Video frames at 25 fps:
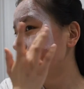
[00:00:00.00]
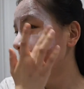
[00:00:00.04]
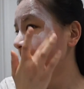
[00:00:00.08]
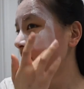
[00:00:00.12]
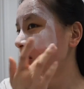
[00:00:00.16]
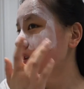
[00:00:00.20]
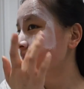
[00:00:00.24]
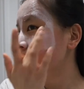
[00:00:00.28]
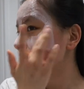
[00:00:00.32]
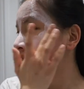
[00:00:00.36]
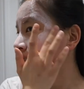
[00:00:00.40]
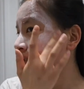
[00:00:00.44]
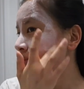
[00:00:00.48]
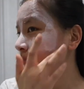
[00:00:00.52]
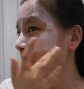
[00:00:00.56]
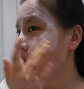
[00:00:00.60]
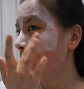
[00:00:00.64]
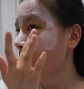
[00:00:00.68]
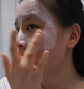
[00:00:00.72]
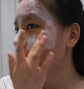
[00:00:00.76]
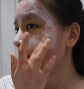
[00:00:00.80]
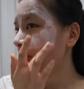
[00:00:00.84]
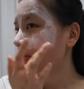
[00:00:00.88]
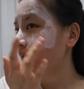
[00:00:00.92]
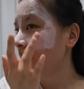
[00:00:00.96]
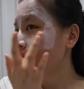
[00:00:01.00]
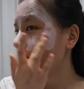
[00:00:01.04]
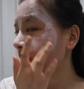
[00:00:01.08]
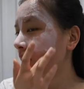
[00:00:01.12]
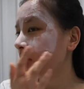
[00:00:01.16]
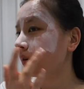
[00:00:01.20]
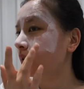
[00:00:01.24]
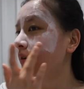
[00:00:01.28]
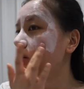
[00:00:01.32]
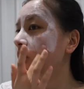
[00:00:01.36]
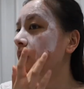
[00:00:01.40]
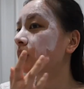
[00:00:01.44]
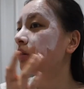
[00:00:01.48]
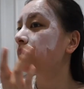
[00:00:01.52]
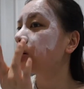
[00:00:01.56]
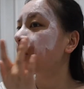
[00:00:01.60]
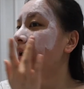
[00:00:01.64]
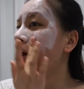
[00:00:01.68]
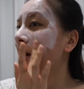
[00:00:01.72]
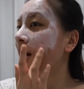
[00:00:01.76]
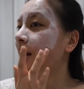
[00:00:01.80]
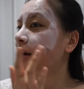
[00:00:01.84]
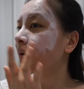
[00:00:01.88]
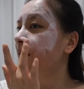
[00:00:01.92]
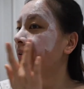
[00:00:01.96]
spots,
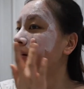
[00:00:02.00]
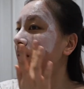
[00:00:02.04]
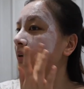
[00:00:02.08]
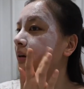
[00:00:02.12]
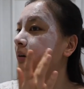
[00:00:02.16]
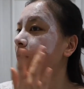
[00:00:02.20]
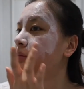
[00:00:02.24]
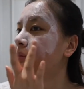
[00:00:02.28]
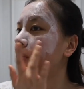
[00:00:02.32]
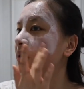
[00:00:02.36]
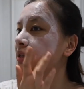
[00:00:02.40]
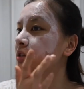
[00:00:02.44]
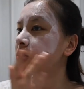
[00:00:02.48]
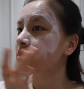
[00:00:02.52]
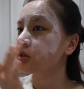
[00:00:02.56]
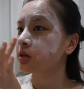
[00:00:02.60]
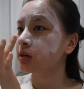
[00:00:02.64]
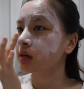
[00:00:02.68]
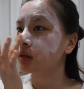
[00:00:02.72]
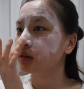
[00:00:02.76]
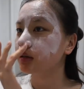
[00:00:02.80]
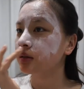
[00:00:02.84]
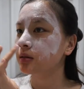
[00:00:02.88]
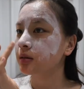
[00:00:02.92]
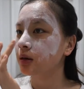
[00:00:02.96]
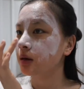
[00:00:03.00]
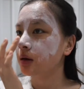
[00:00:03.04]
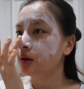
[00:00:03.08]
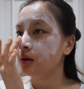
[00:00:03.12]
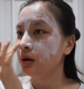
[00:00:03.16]
acne on my cheeks.